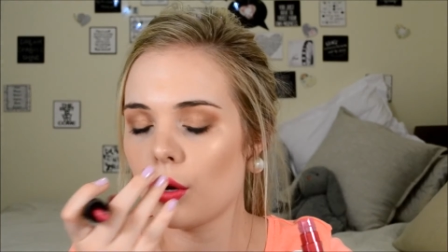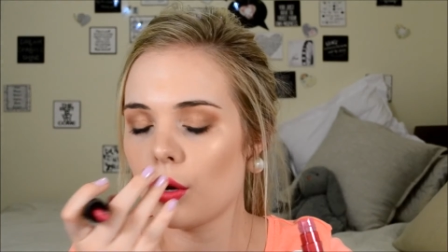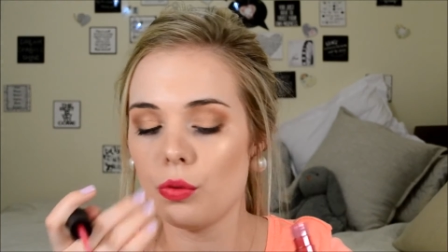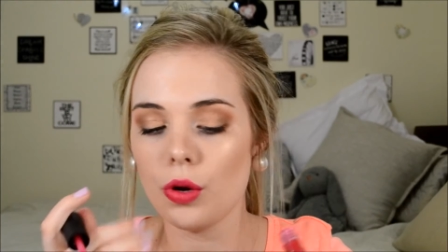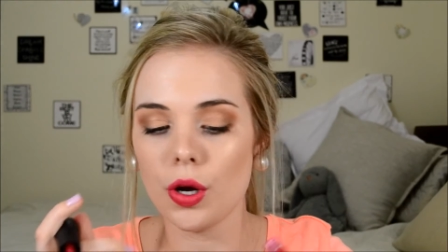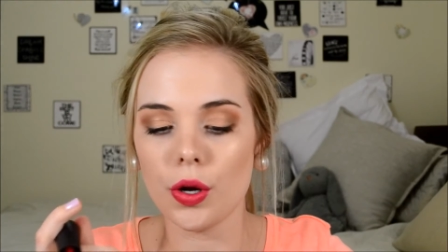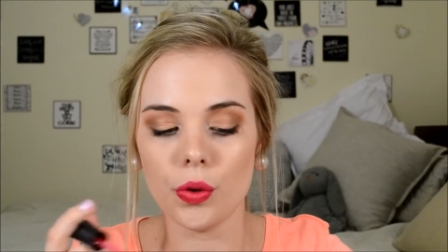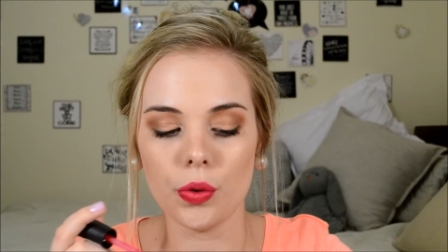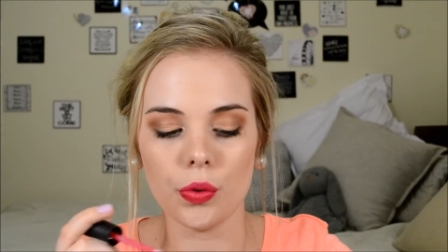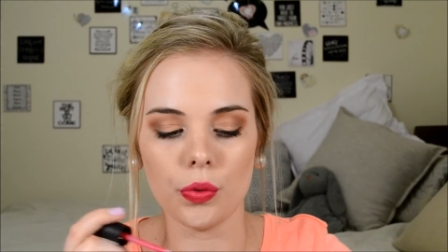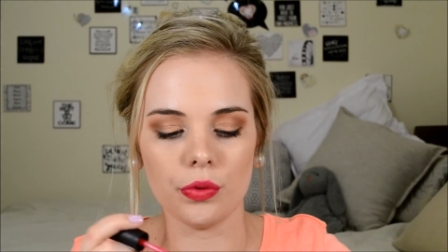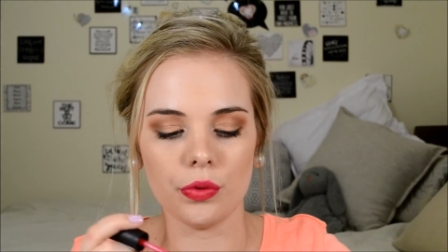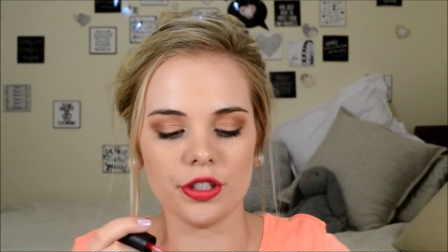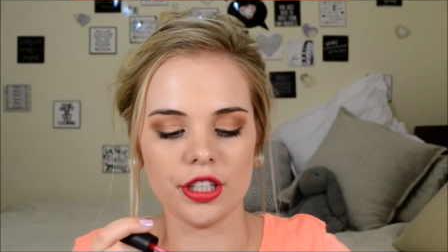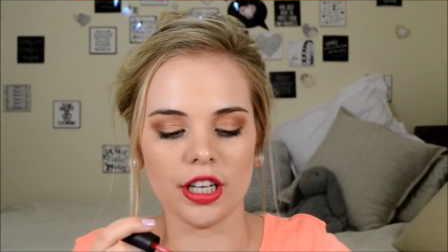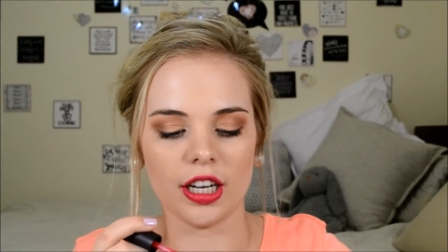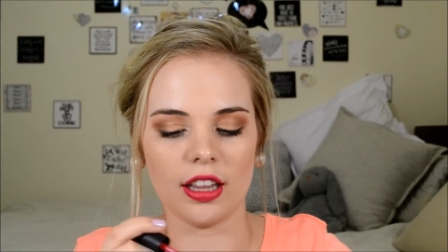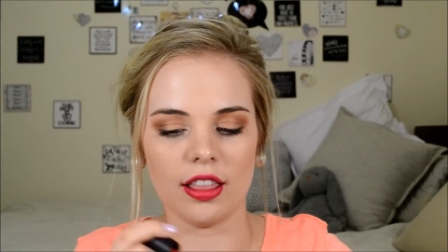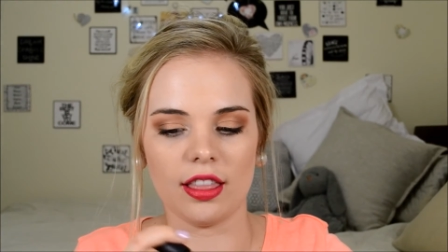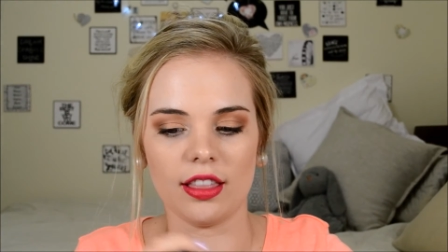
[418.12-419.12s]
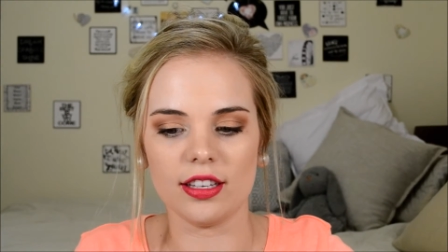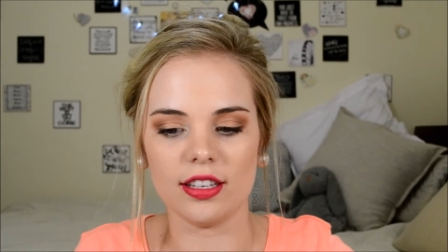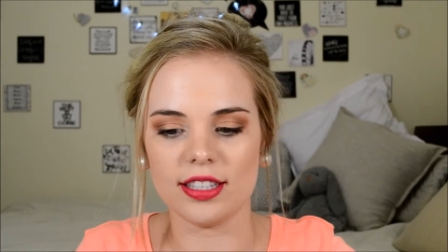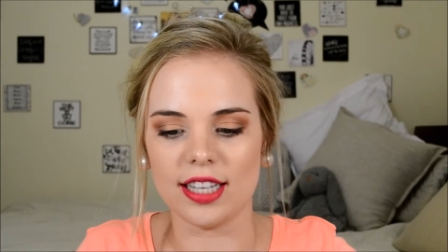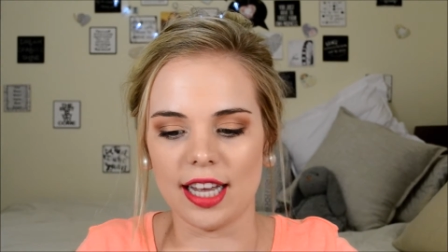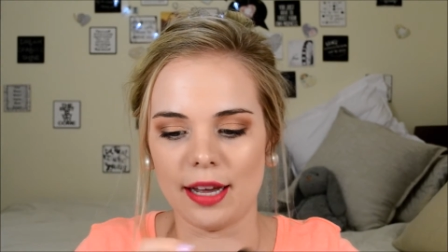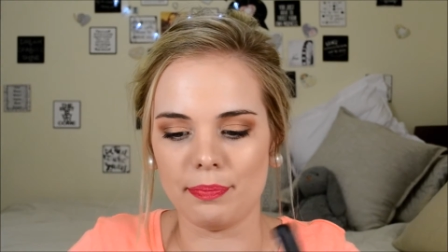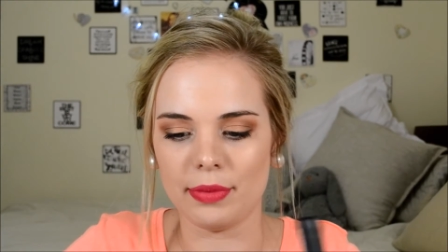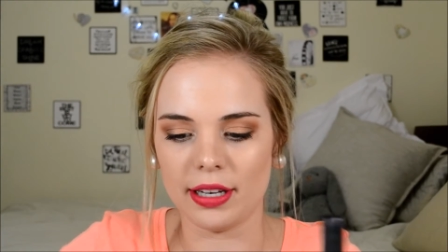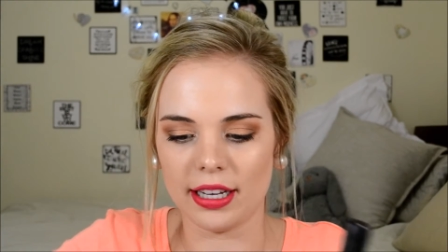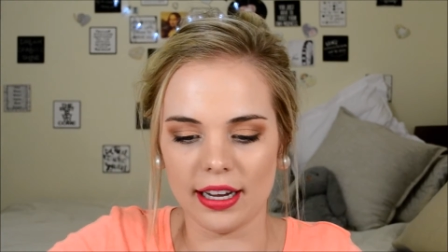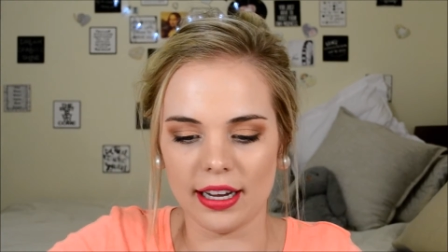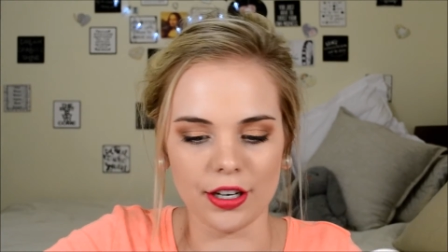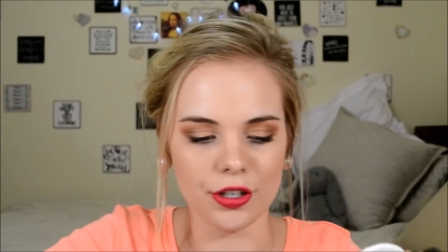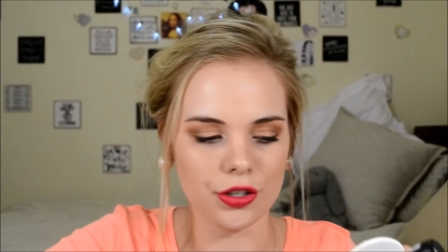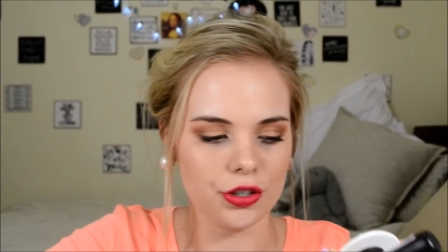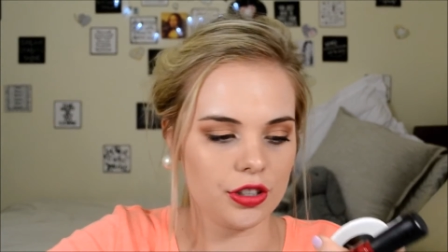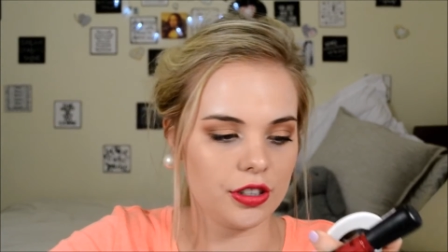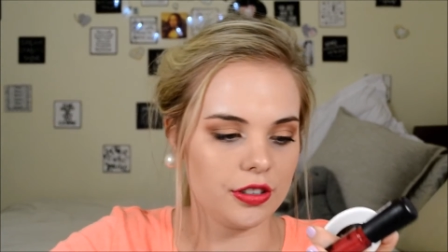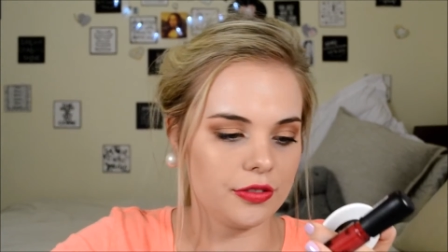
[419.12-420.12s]
Woo! Check out this
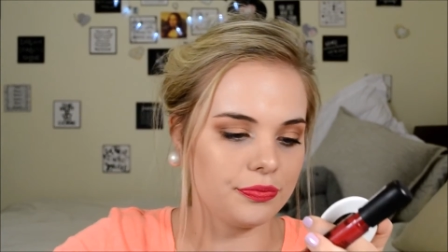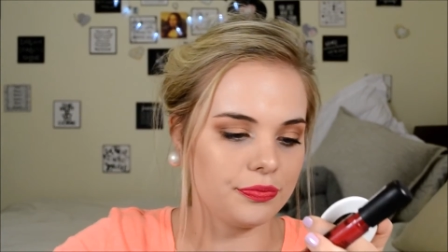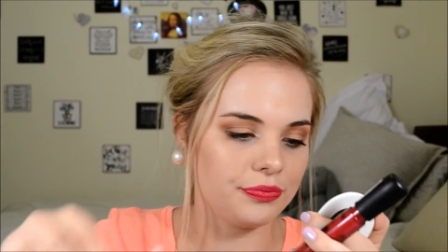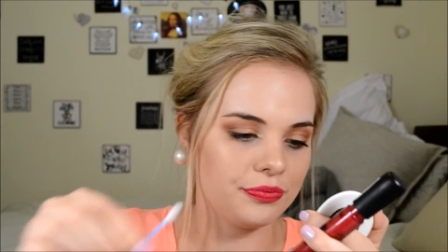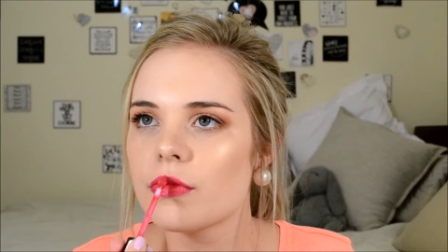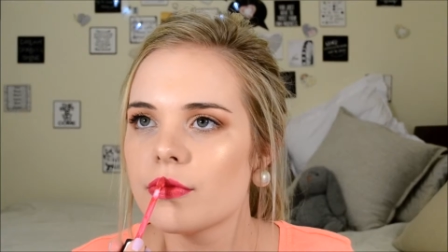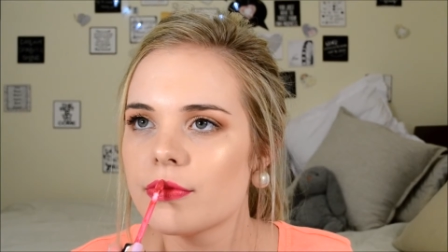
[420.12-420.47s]
application.